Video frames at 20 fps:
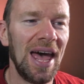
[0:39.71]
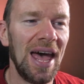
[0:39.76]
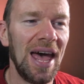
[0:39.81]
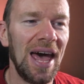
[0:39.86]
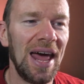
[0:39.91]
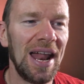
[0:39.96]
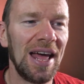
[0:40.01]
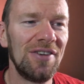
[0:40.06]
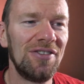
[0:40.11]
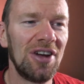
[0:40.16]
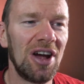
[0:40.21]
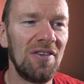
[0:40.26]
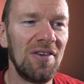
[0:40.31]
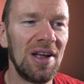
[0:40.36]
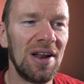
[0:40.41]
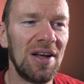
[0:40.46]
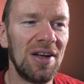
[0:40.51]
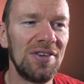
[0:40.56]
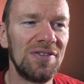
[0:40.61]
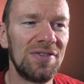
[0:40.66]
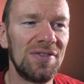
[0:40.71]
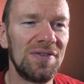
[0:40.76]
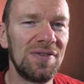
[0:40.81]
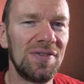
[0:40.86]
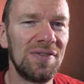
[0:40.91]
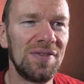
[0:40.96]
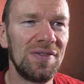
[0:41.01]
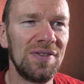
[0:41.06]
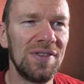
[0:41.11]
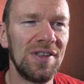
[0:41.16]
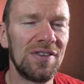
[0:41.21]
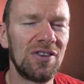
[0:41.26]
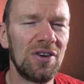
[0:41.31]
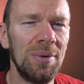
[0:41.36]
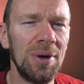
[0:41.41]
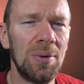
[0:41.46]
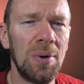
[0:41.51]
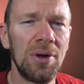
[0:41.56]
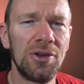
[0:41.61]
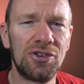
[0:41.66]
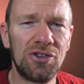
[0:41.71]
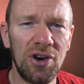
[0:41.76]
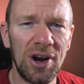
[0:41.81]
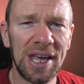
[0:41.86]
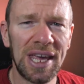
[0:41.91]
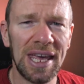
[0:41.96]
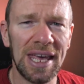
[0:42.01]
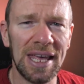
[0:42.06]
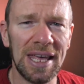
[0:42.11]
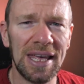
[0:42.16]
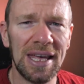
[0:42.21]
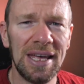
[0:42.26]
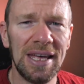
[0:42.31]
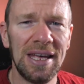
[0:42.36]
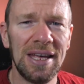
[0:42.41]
actually, I realised this could be quite tricky.